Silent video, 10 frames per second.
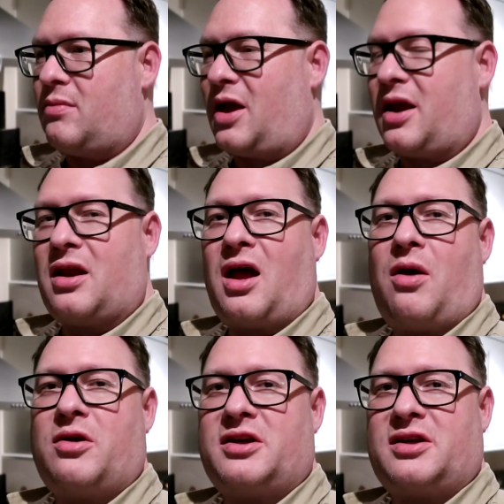Like you
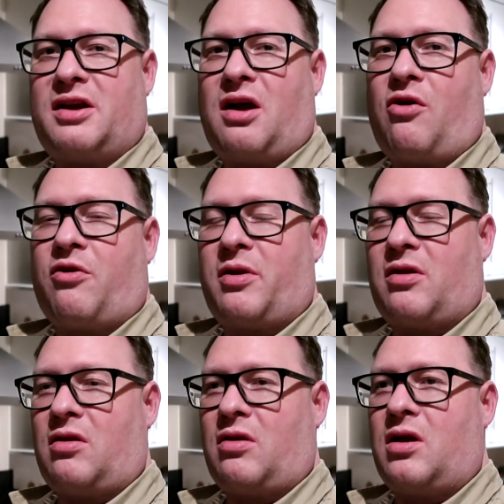know, she's in
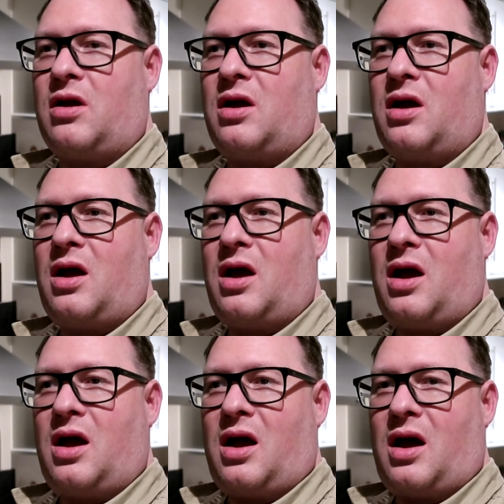hospital,
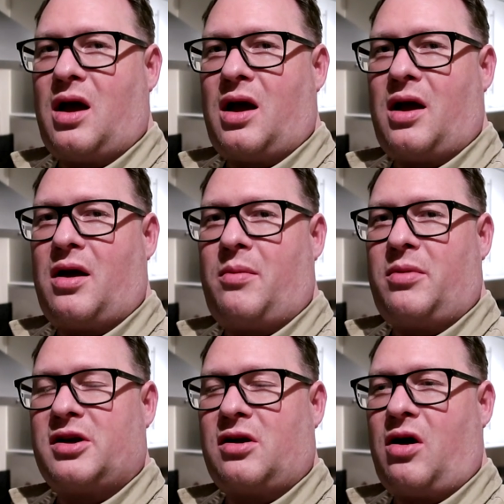
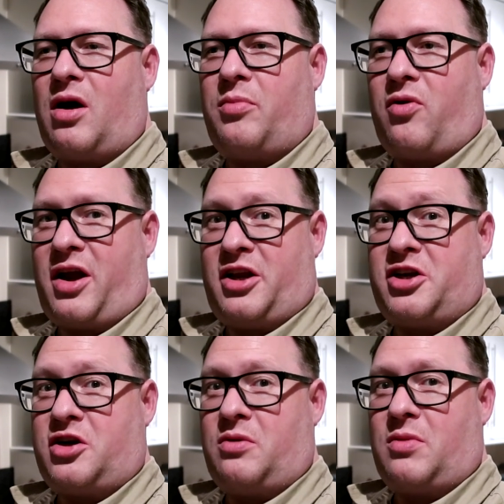she got a brain
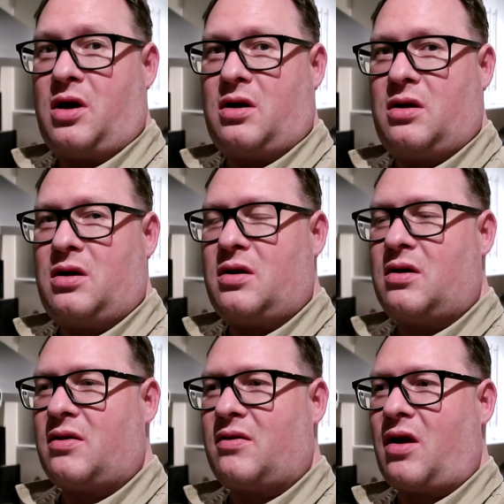tumour.
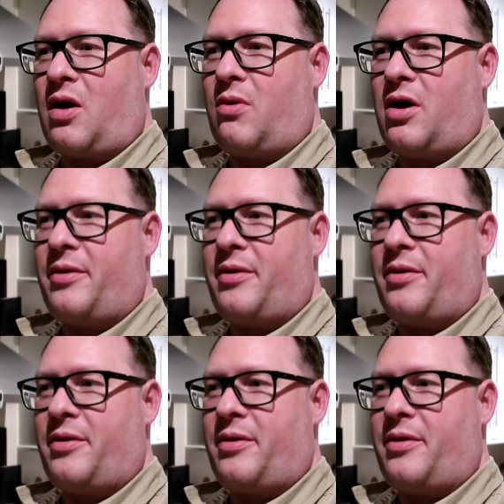So